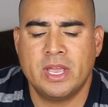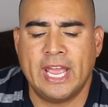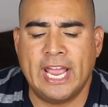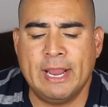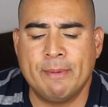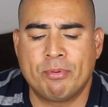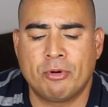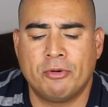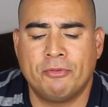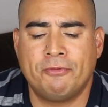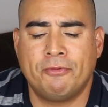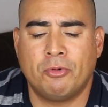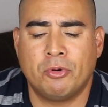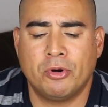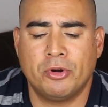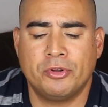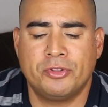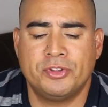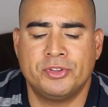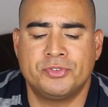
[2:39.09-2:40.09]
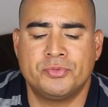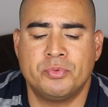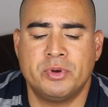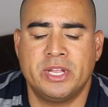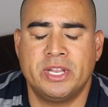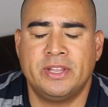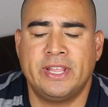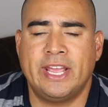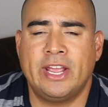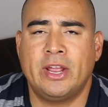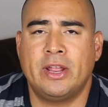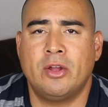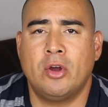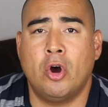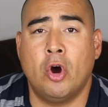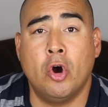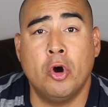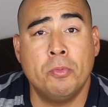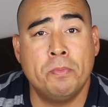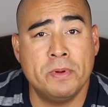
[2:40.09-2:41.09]
April 4th is when they
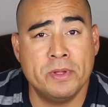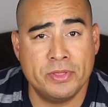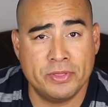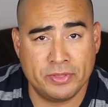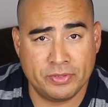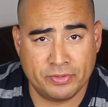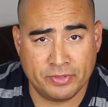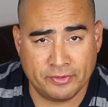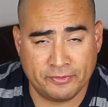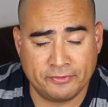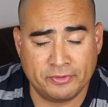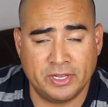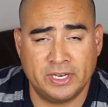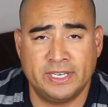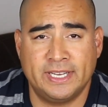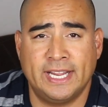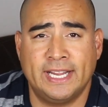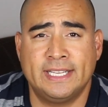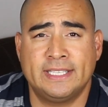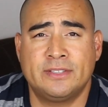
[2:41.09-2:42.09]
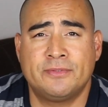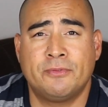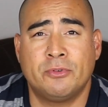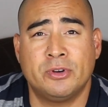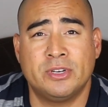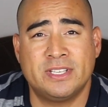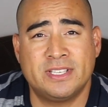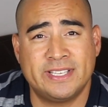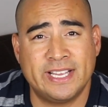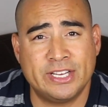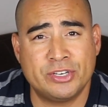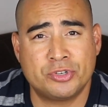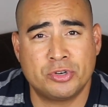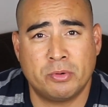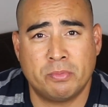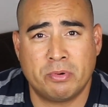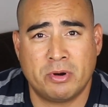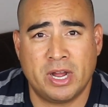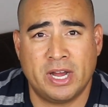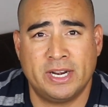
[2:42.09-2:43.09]
opened the floodgates for essential
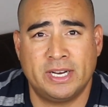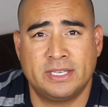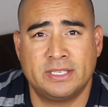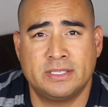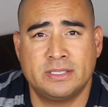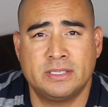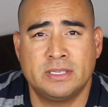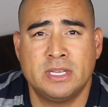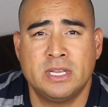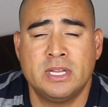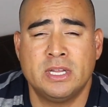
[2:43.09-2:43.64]
products.